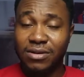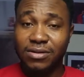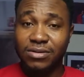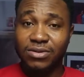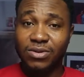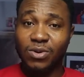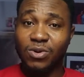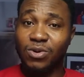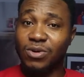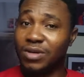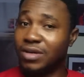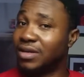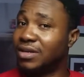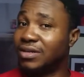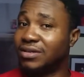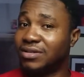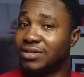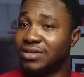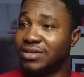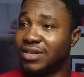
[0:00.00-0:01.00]
So
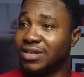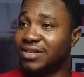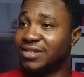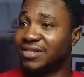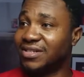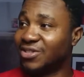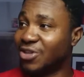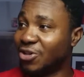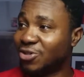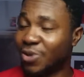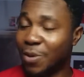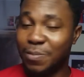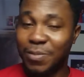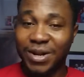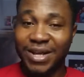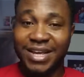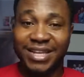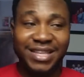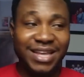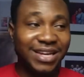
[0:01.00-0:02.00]
it's not
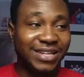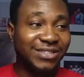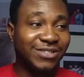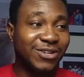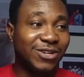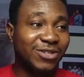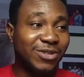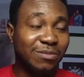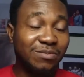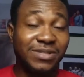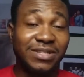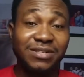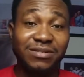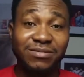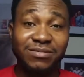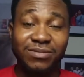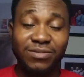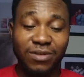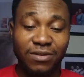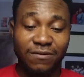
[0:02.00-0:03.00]
complicated. It's not
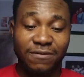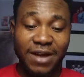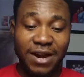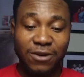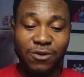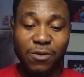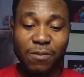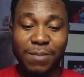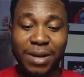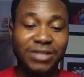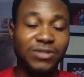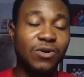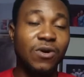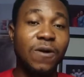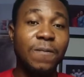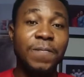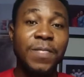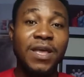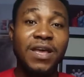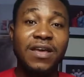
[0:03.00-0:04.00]
something very
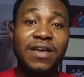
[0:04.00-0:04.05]
cumbersome.